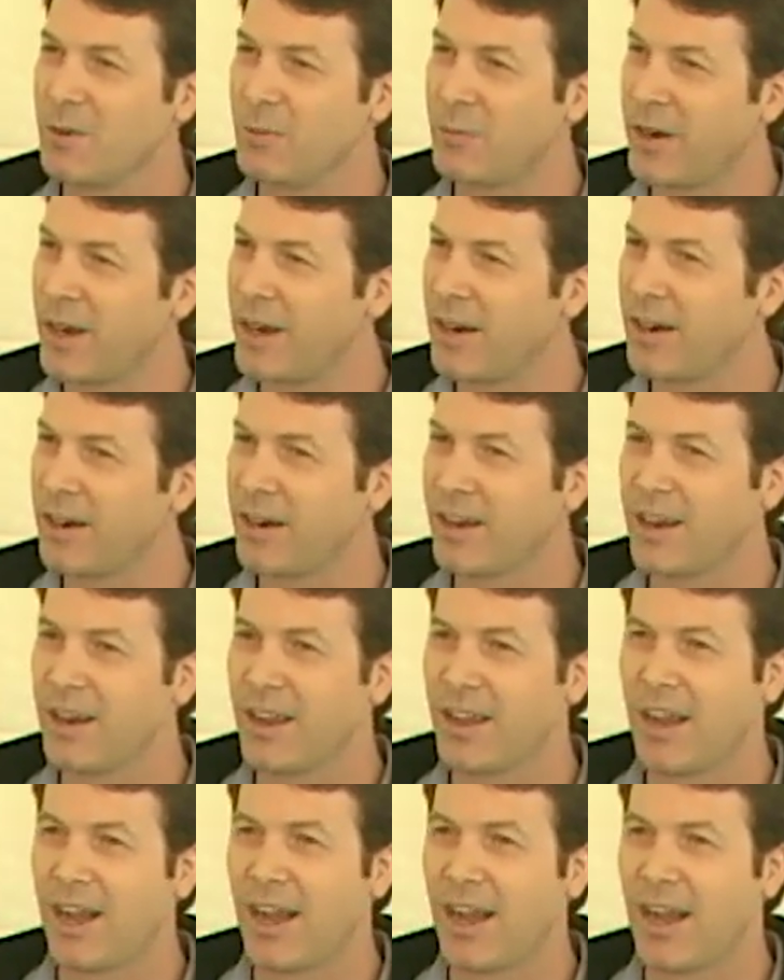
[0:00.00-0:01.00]
where
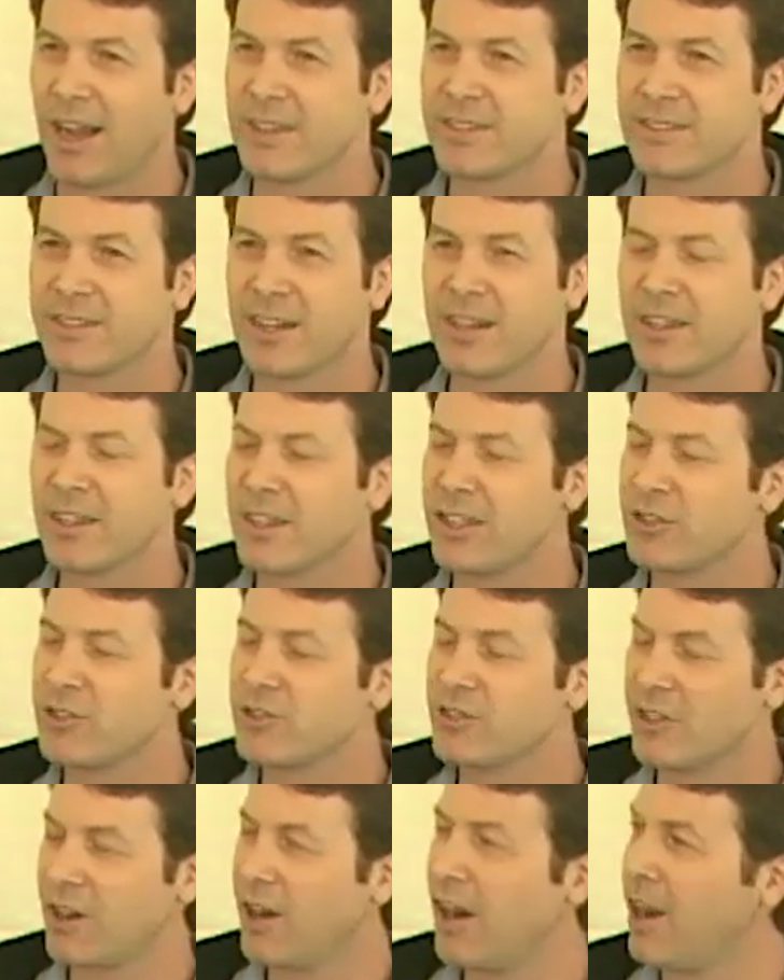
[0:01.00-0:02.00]
I suddenly
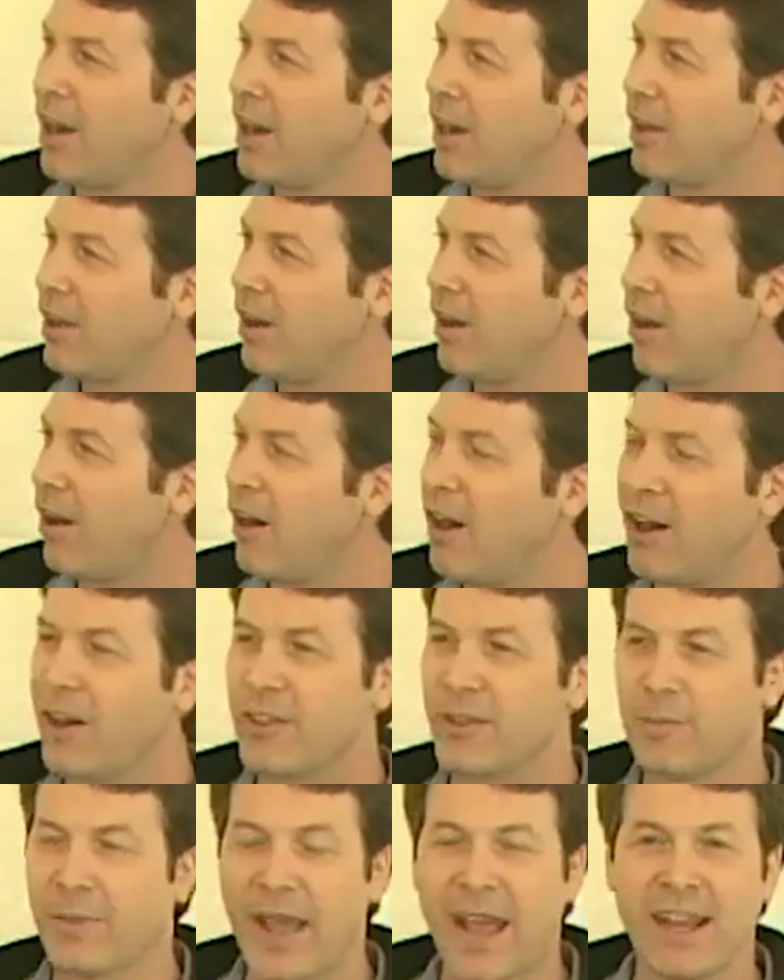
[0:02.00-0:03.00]
saw all
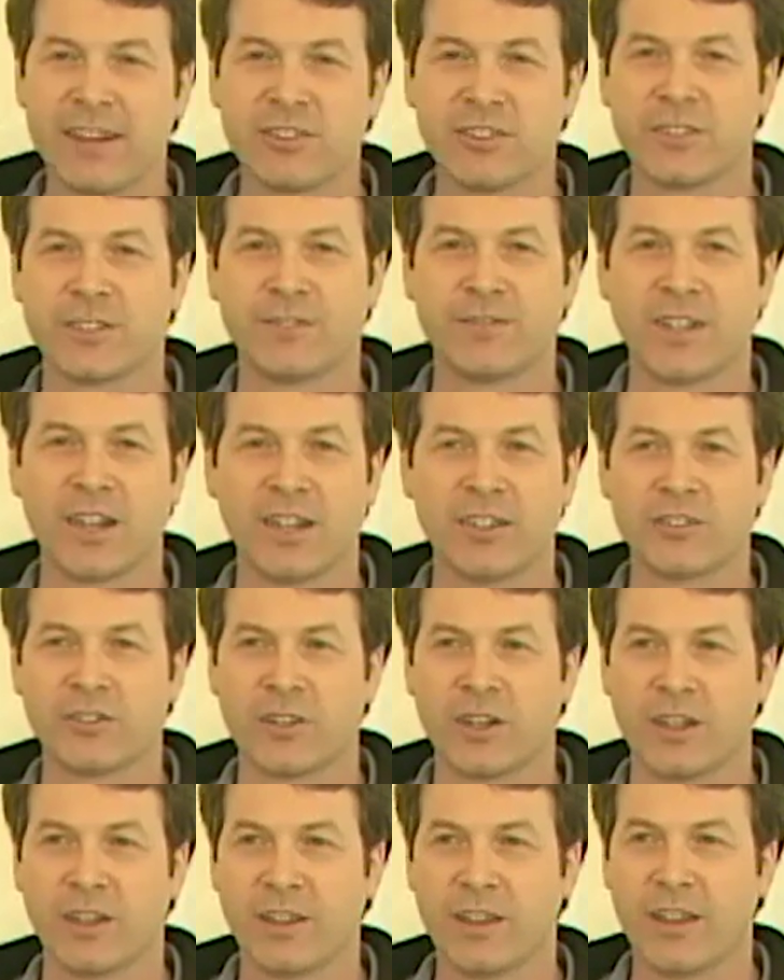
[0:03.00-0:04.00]
the patches of
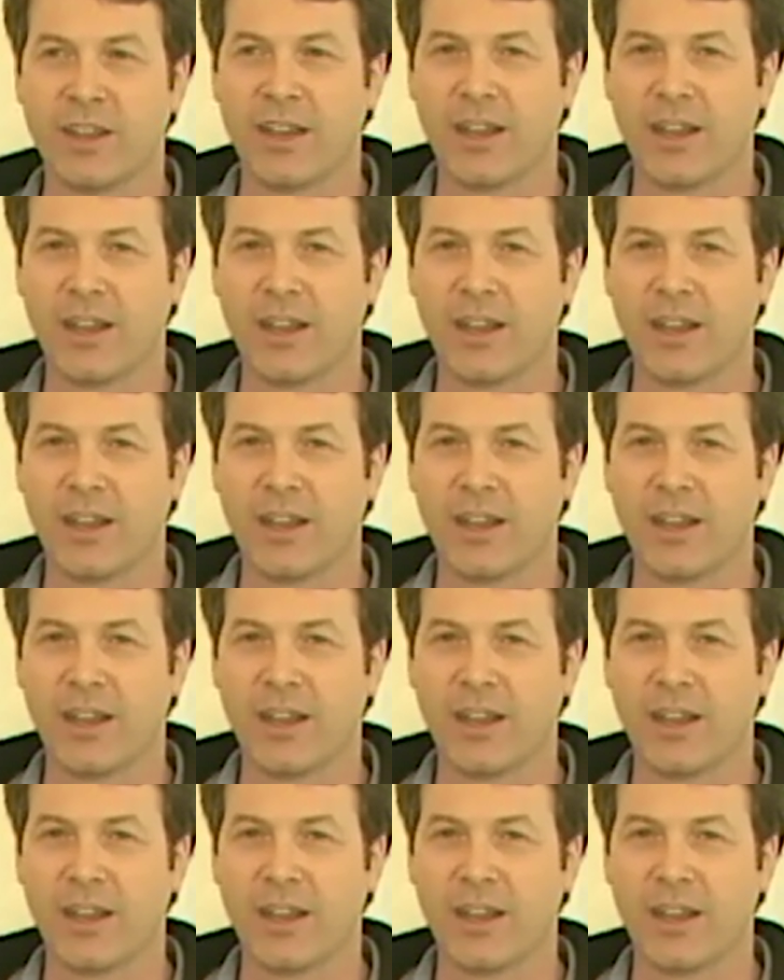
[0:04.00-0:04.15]
tundra